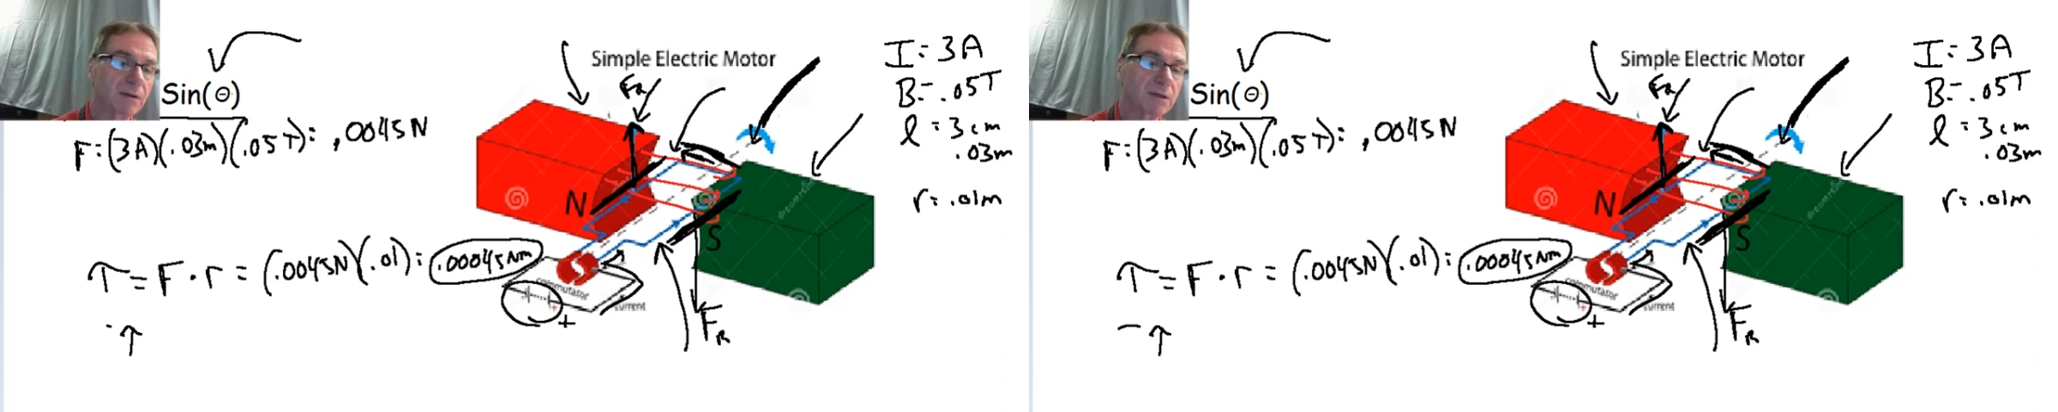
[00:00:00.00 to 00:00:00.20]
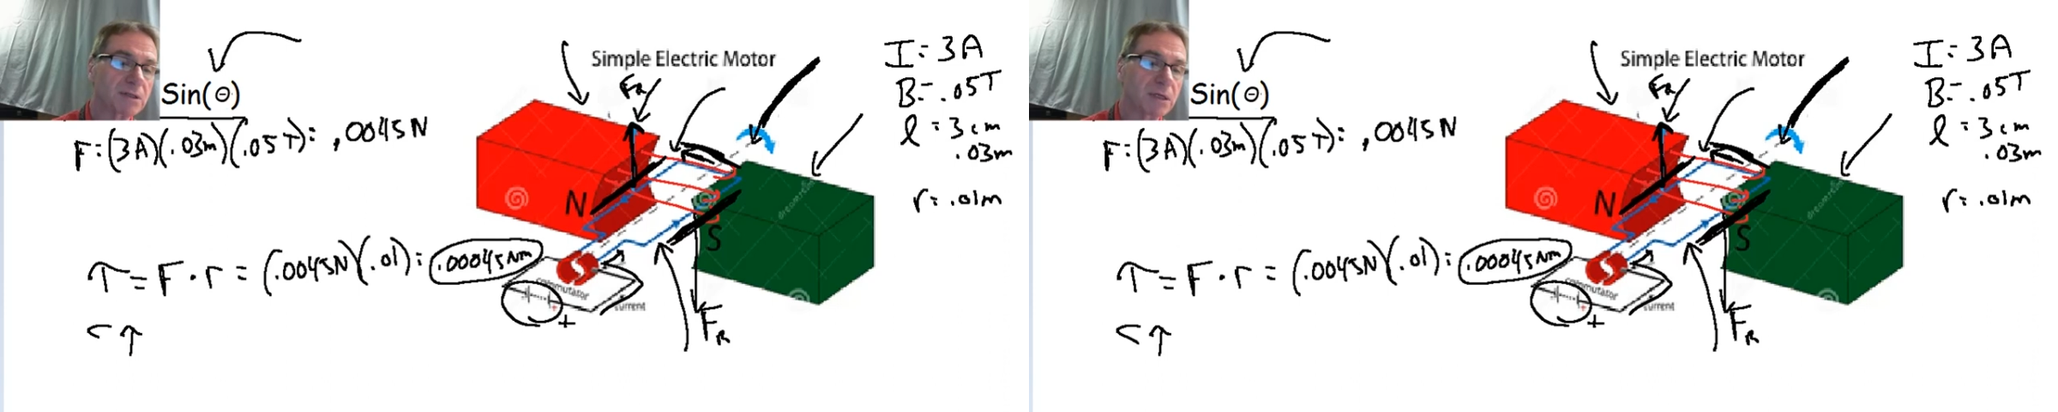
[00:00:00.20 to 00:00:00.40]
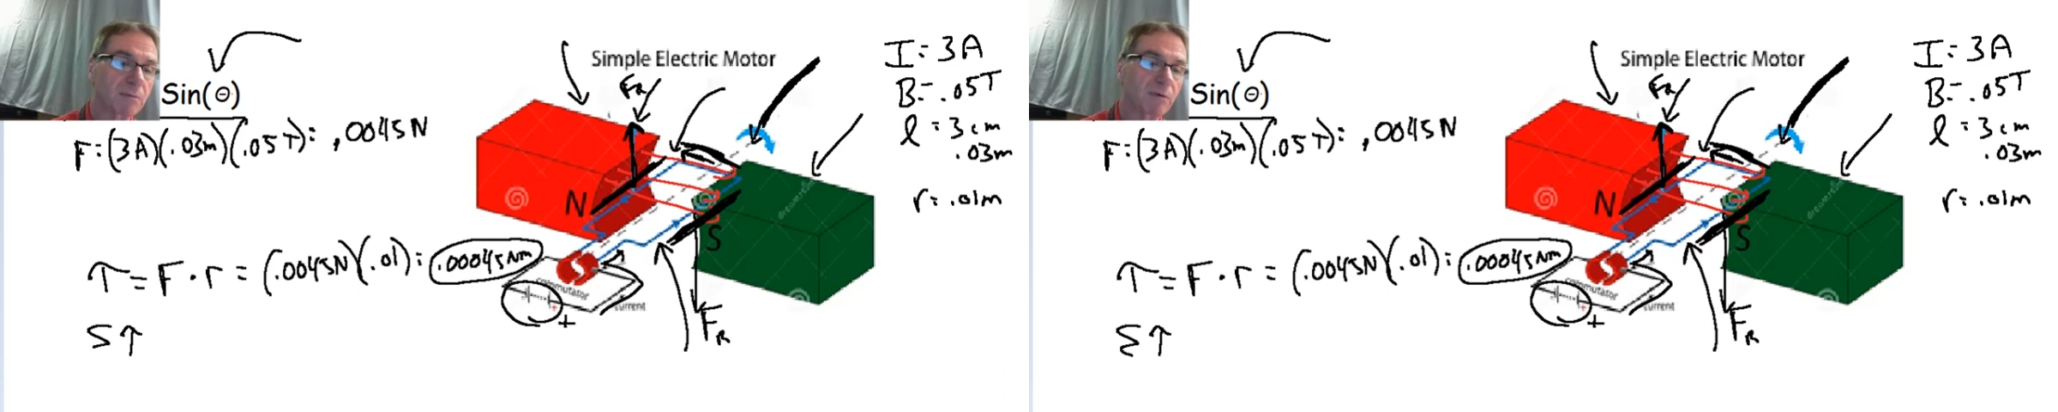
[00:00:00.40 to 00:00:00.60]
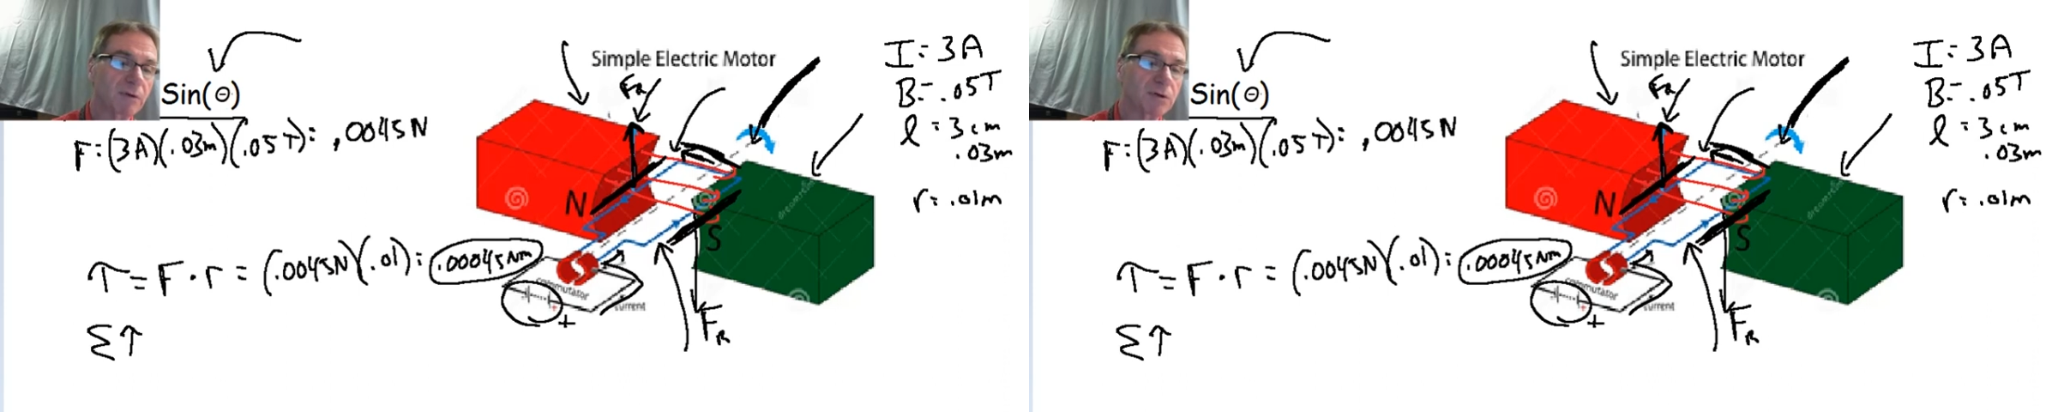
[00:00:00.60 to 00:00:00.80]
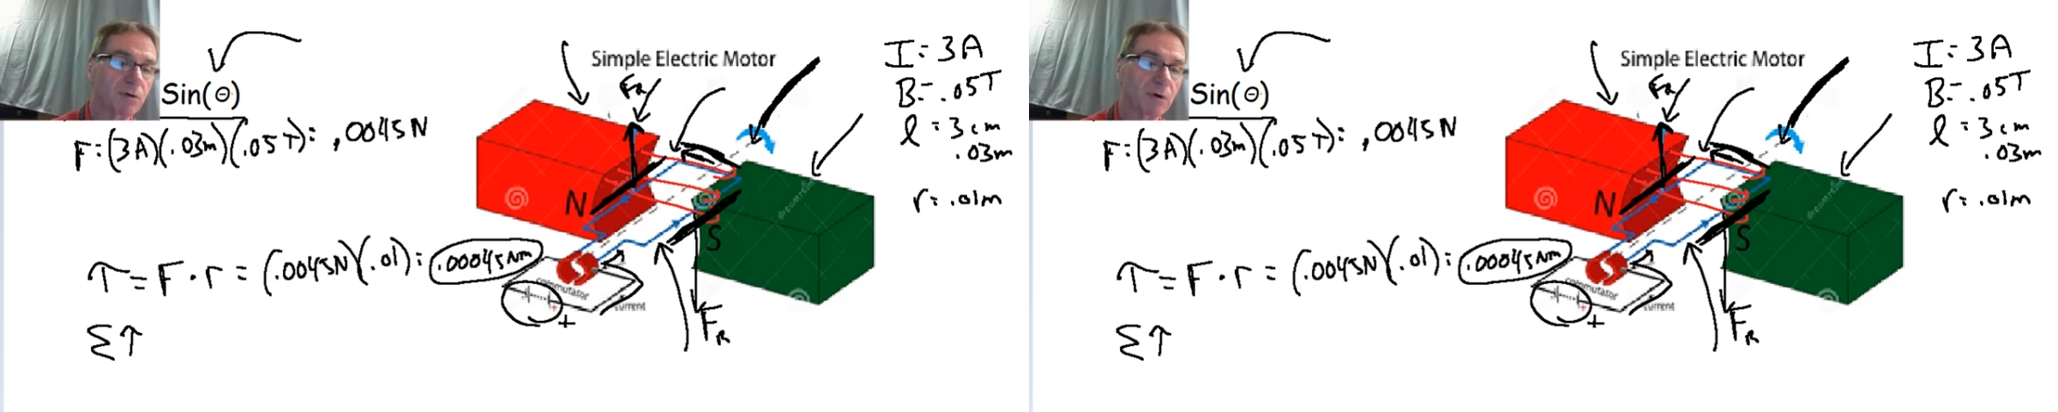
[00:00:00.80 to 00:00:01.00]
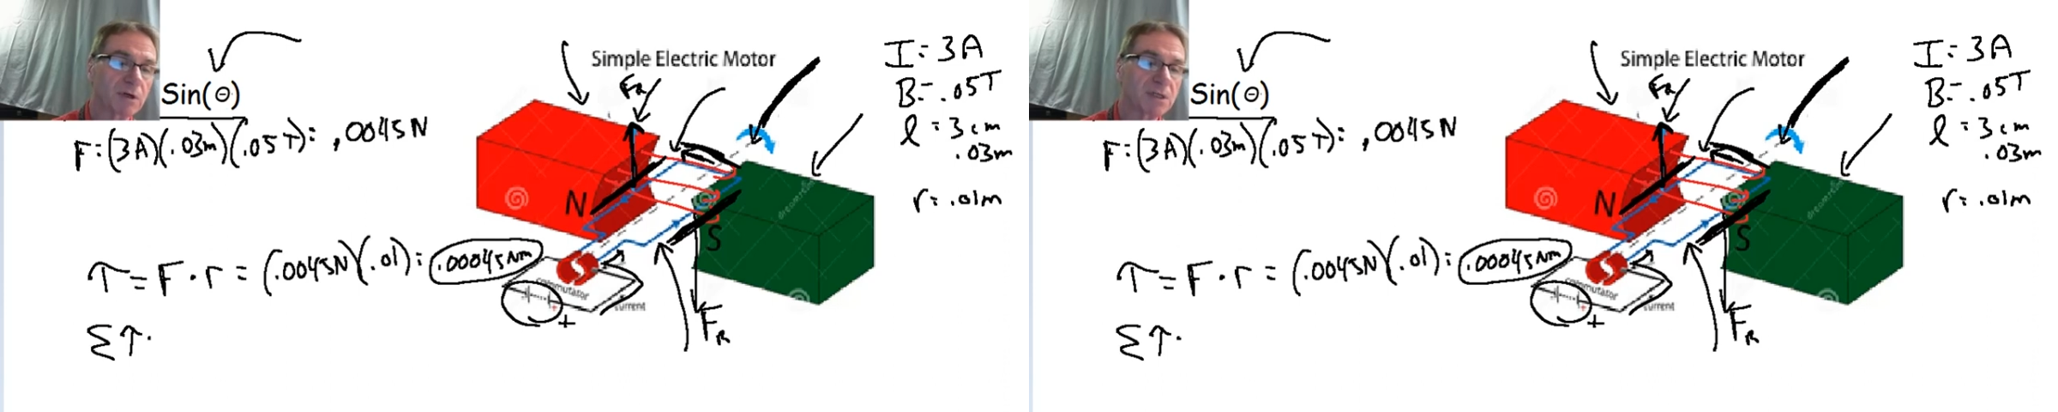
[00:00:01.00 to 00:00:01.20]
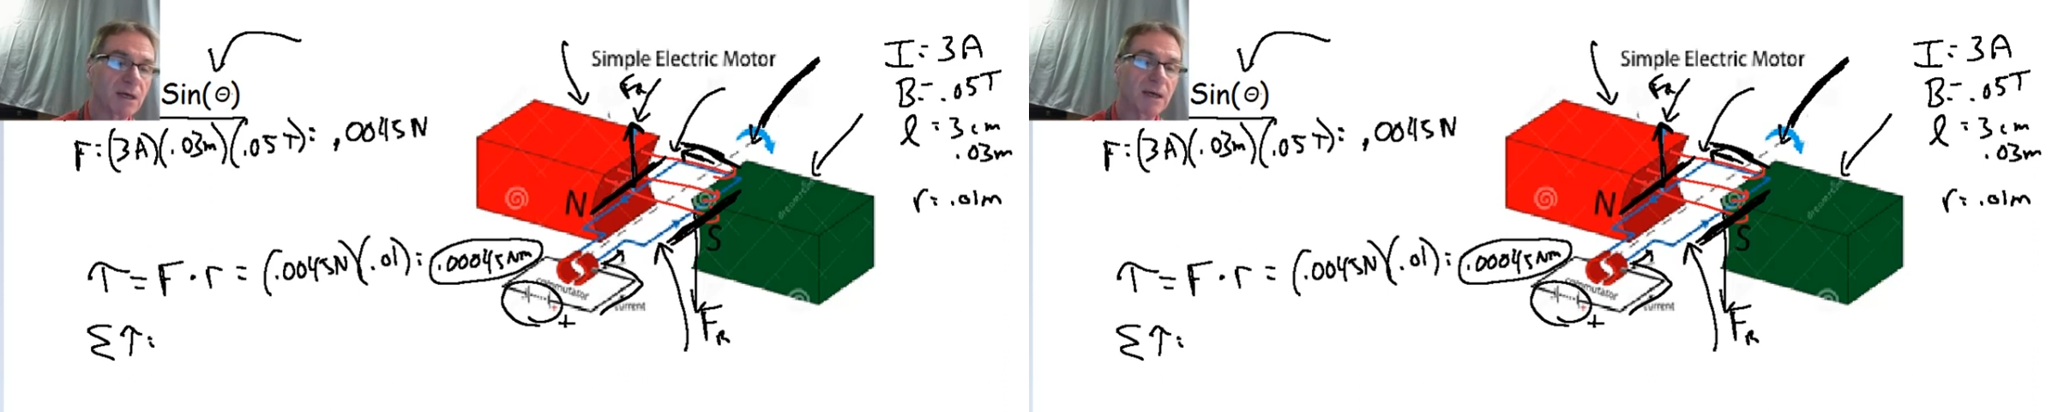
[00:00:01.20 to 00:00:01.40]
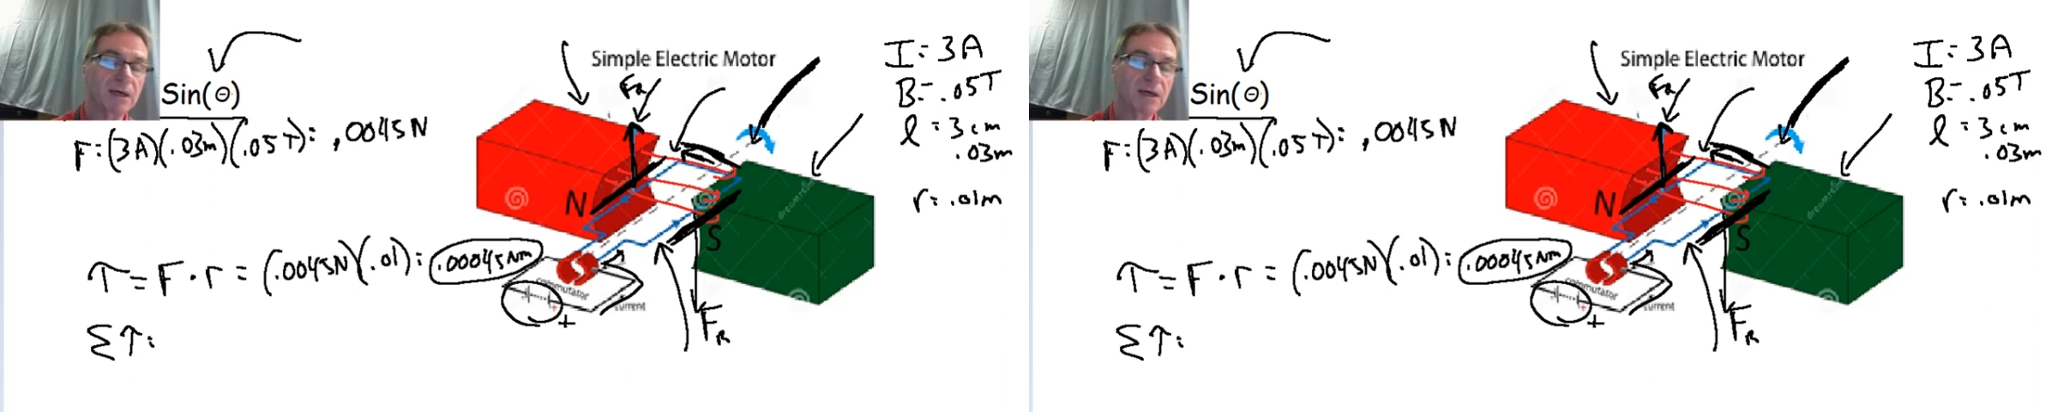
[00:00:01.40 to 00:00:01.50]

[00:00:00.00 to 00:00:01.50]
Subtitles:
The sum of the torques